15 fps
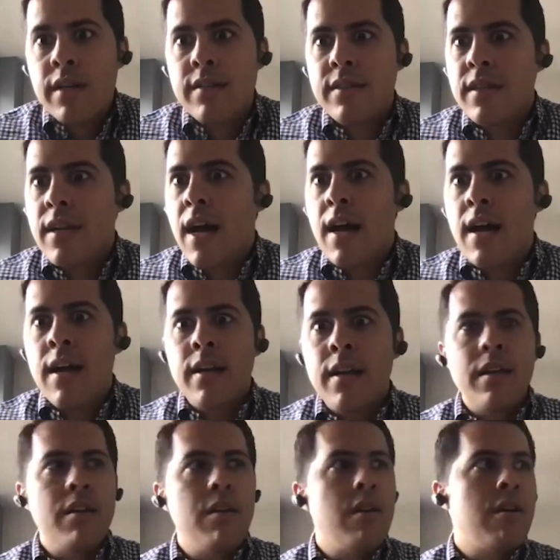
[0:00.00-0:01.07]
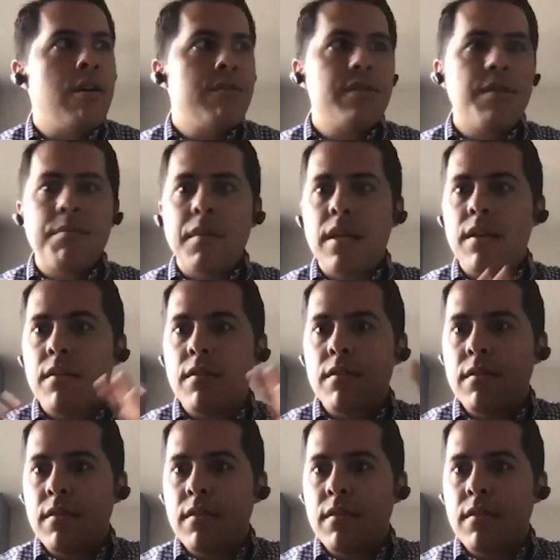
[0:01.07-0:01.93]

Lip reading: It's not, something,